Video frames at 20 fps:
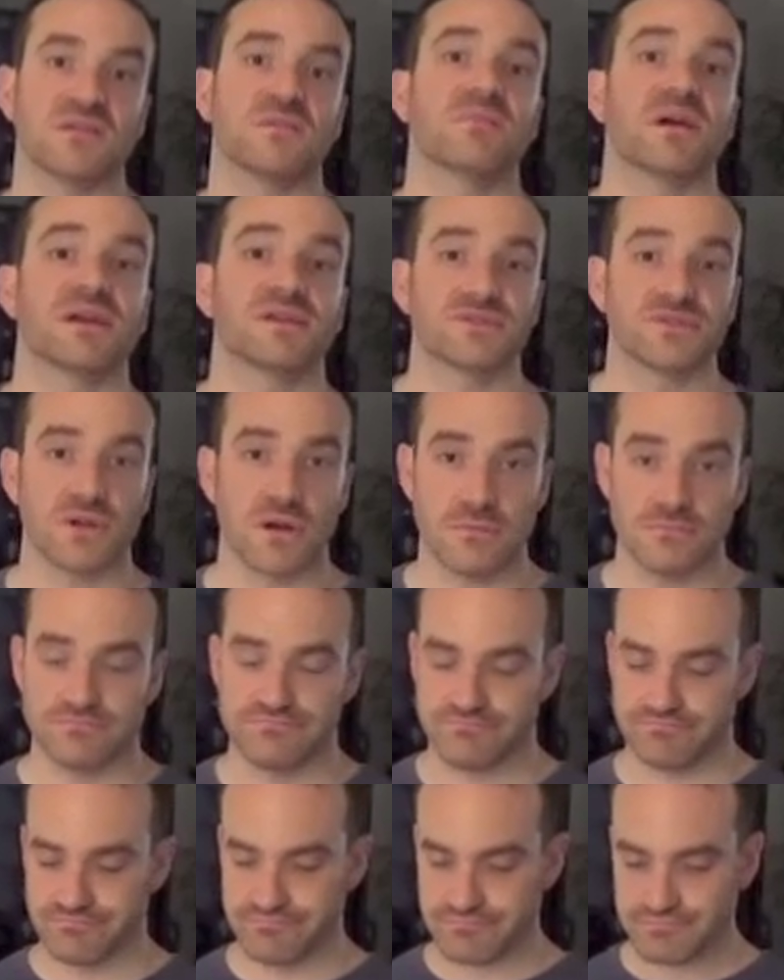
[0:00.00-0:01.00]
the bass drum.
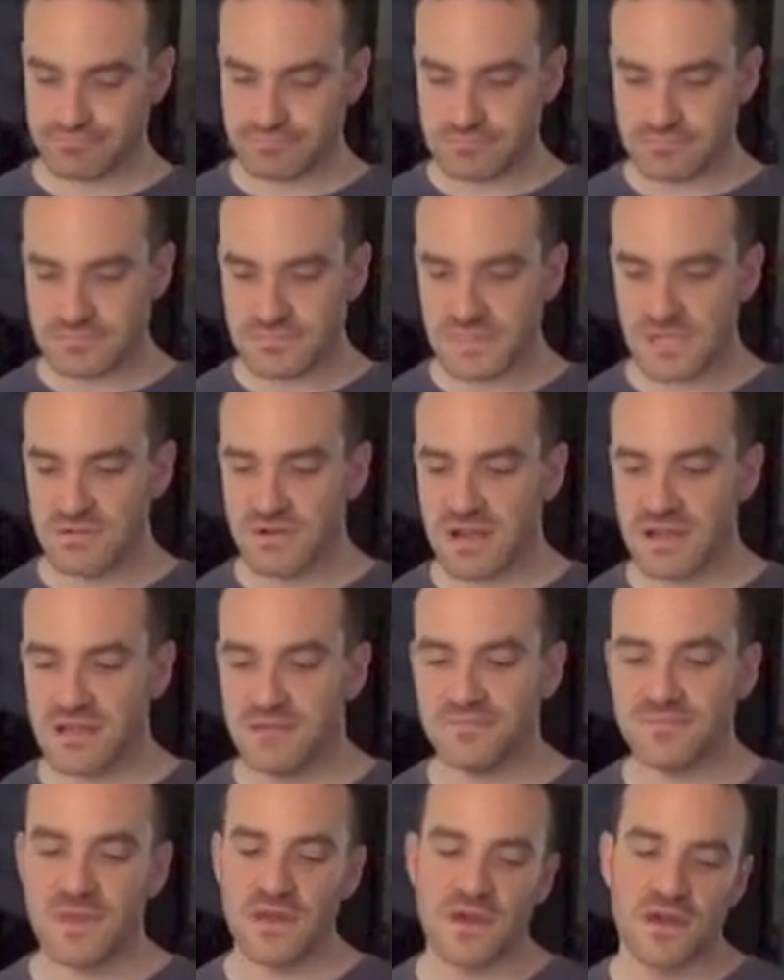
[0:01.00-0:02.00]

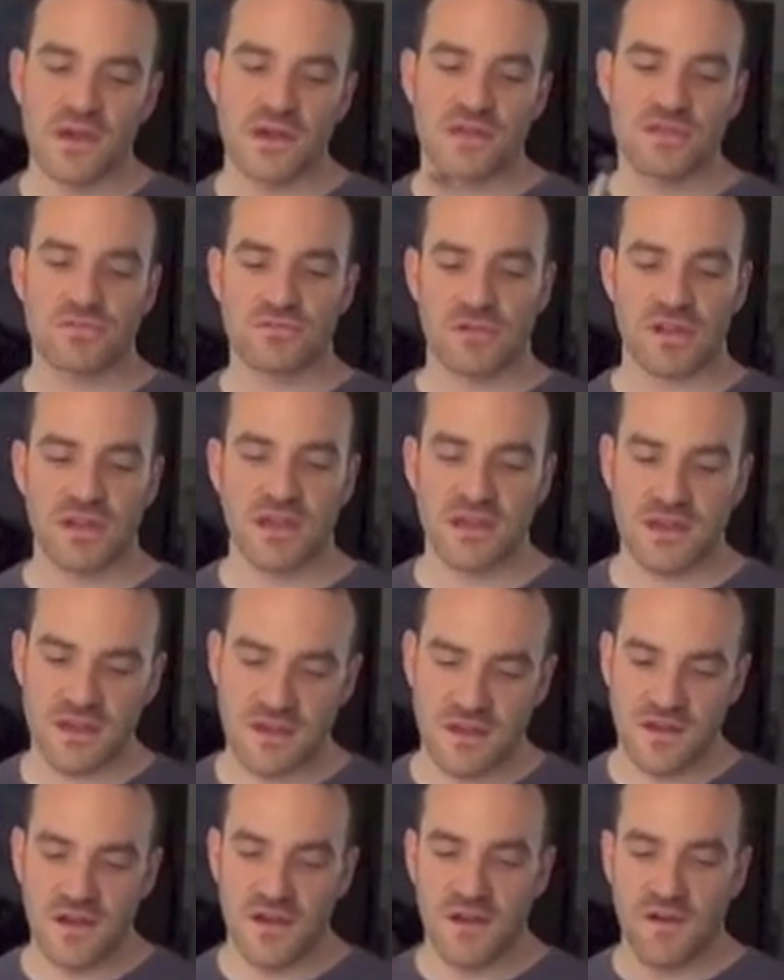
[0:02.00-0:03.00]
Ready? 3,
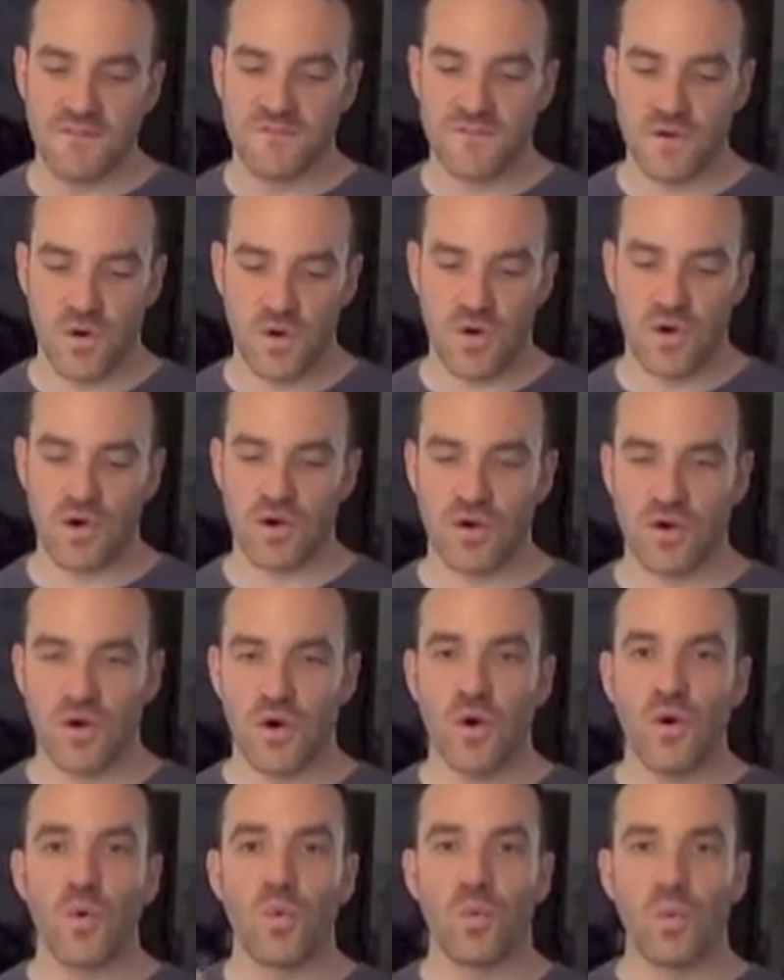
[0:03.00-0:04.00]
4.
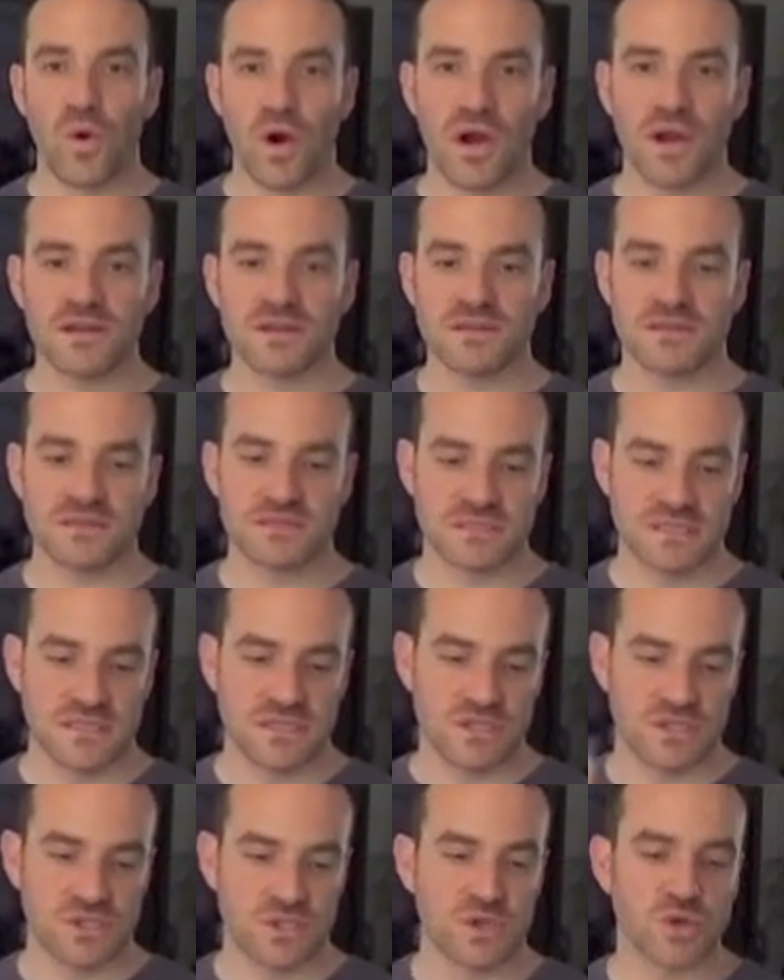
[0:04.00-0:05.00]
1,
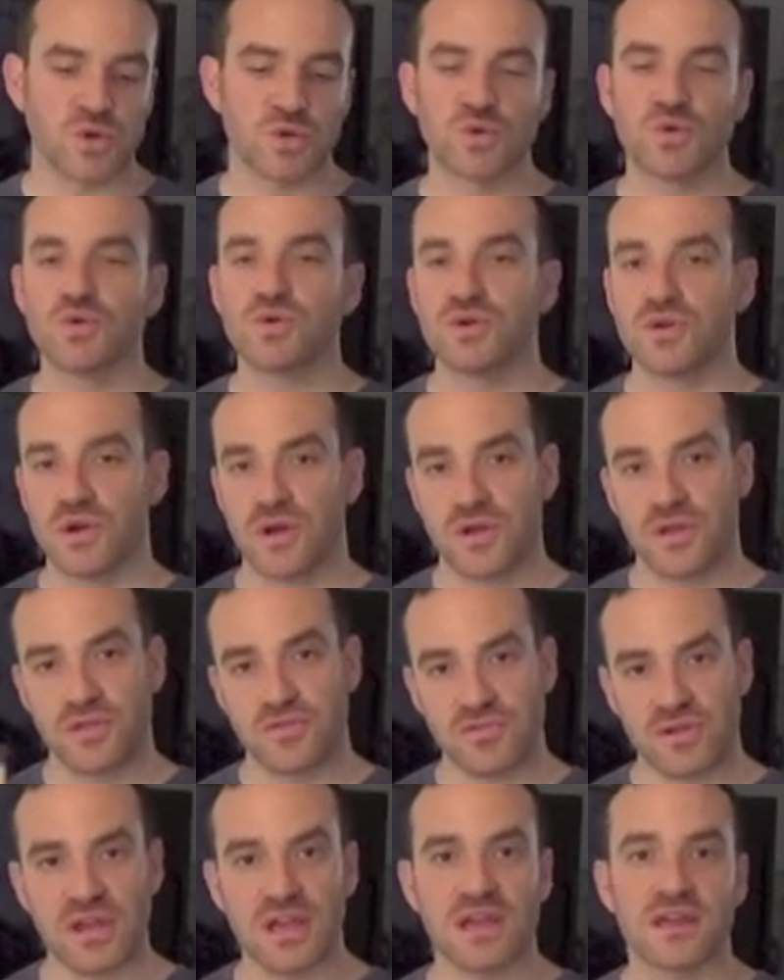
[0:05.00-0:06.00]
2,
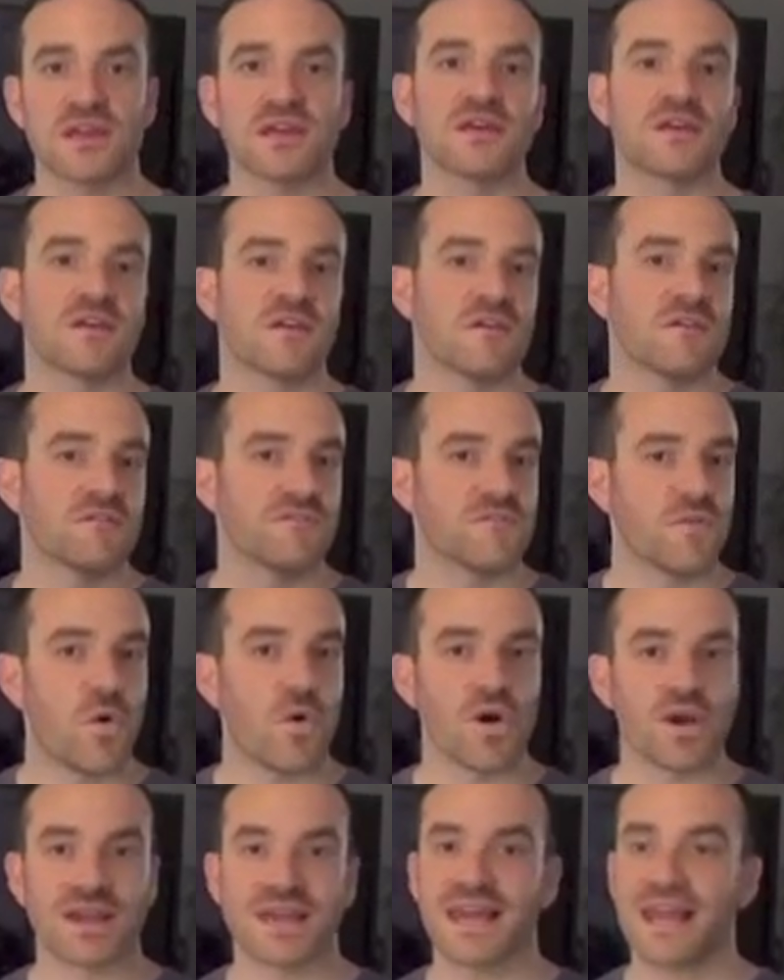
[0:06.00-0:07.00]
3,
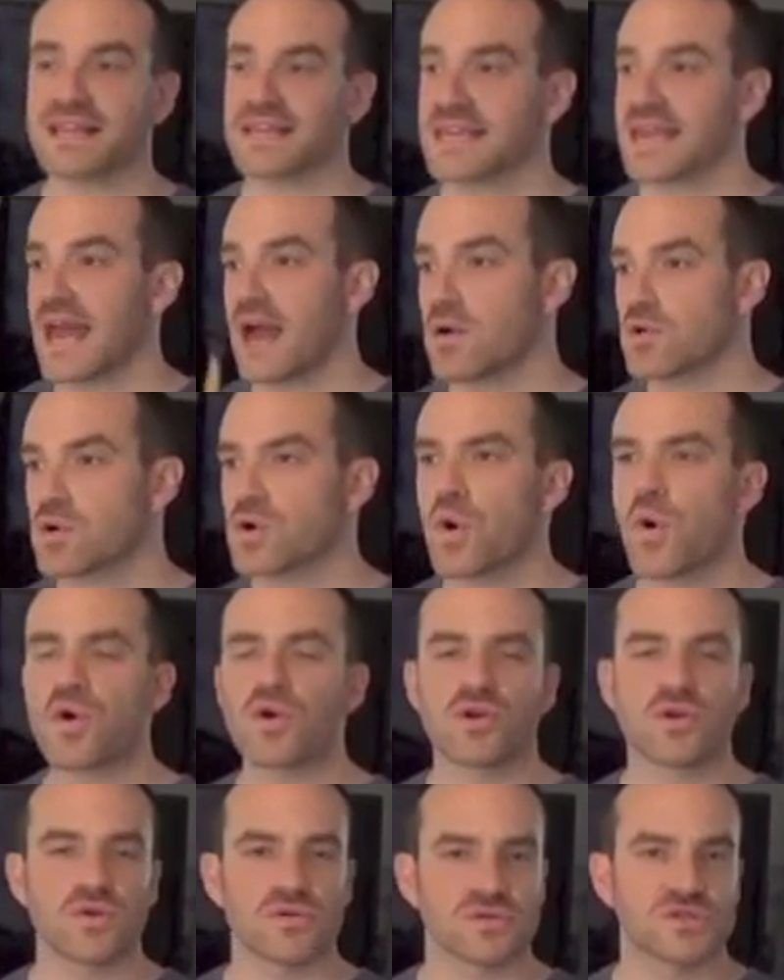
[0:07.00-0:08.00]
4. Again, count
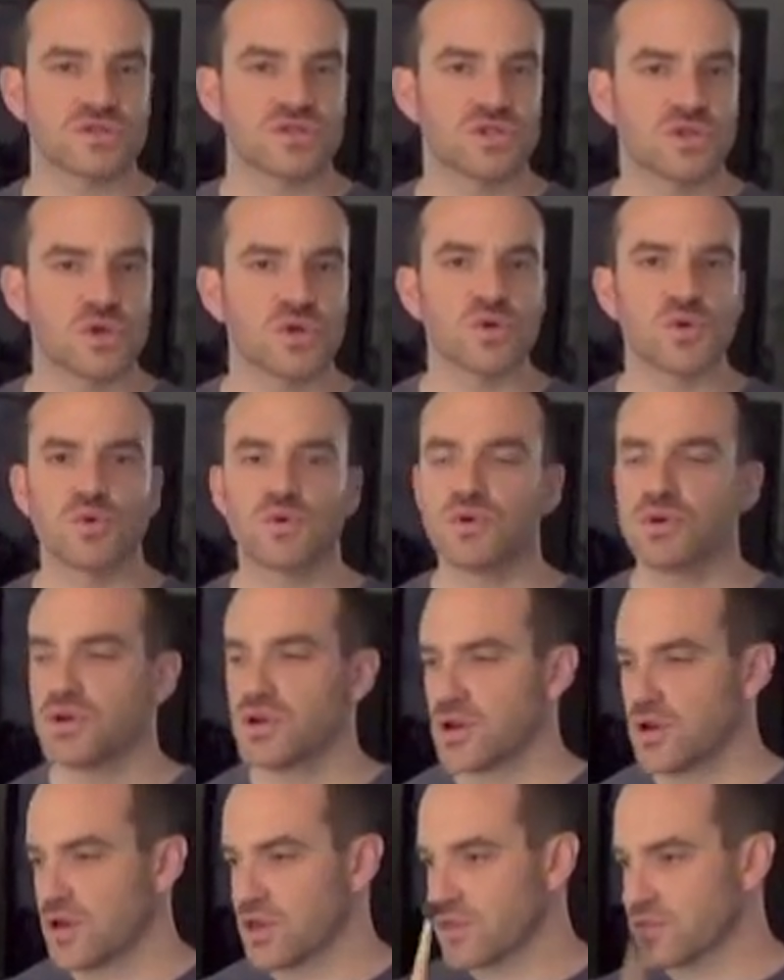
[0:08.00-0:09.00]
quarter notes. 2,
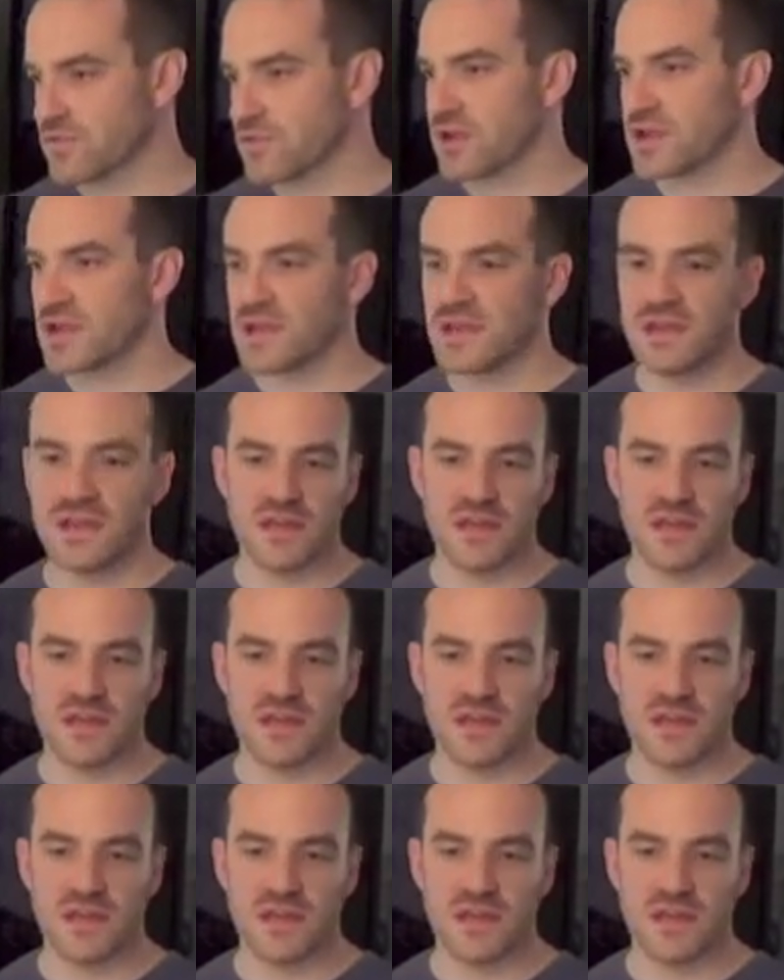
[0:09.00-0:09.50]
3,